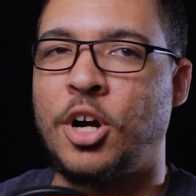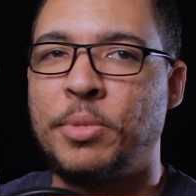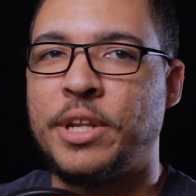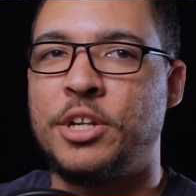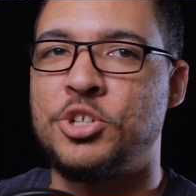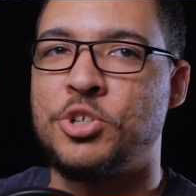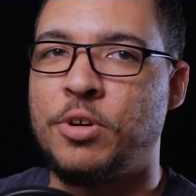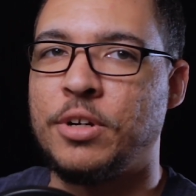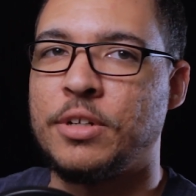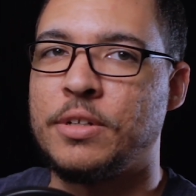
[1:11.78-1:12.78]
Kármán line
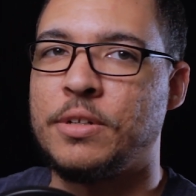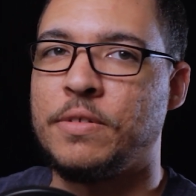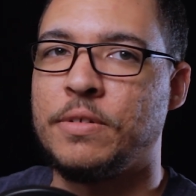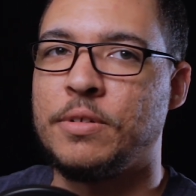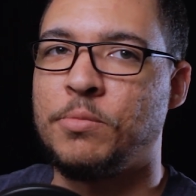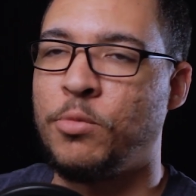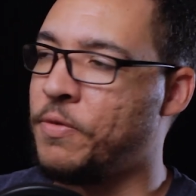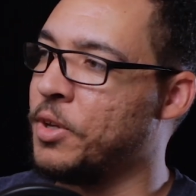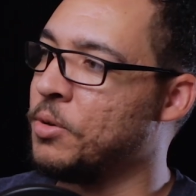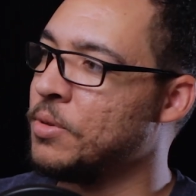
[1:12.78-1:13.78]
short
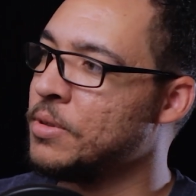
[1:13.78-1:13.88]
review.